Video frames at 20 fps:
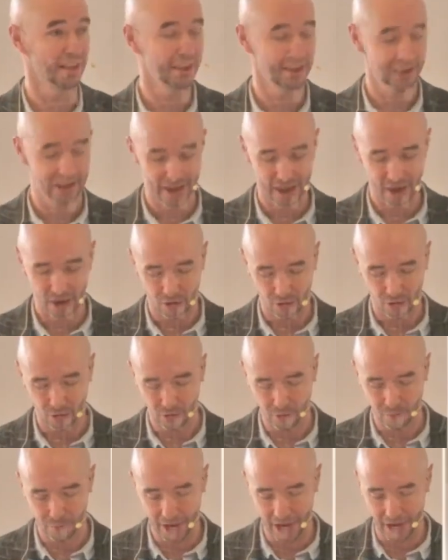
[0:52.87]
Or
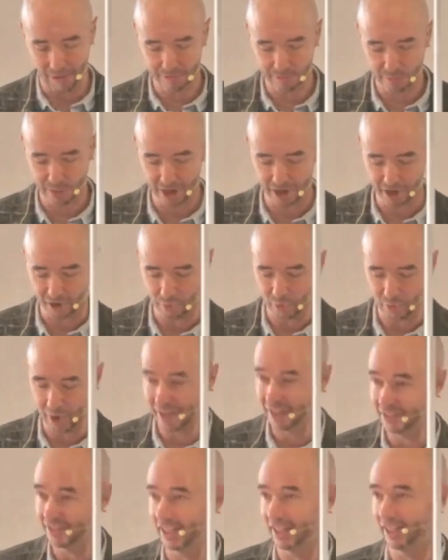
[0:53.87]
perhaps we are
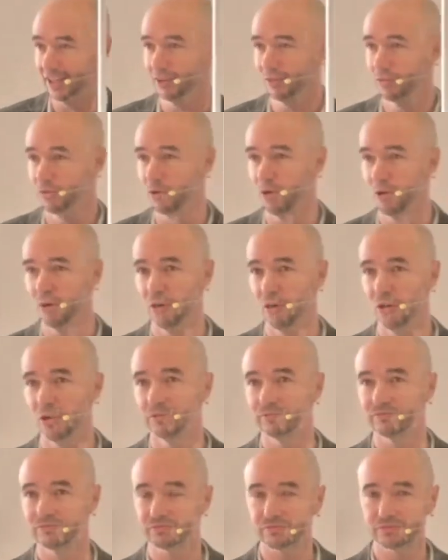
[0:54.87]
waiting for
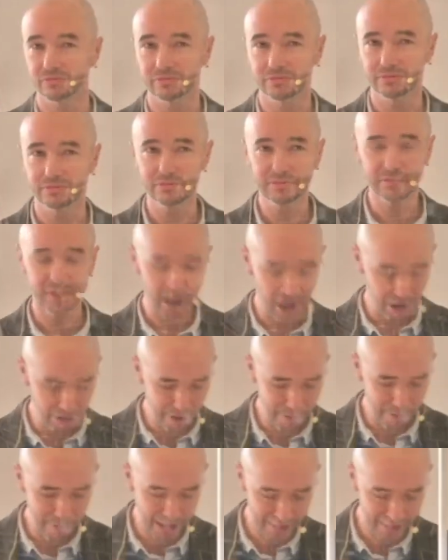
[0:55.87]
a romantic